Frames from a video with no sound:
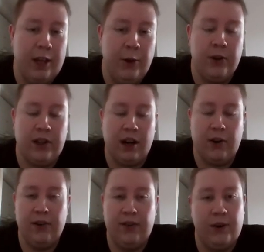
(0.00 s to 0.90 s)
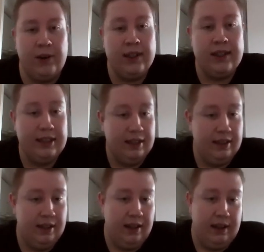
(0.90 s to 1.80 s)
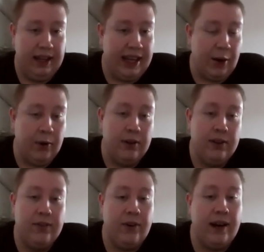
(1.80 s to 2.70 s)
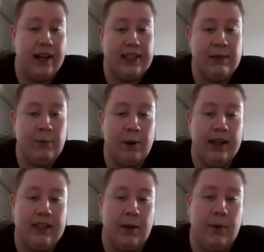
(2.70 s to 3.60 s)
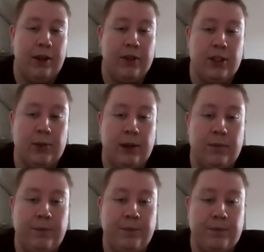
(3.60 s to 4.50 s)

you could argue for Ikiru, for example, and some others as well.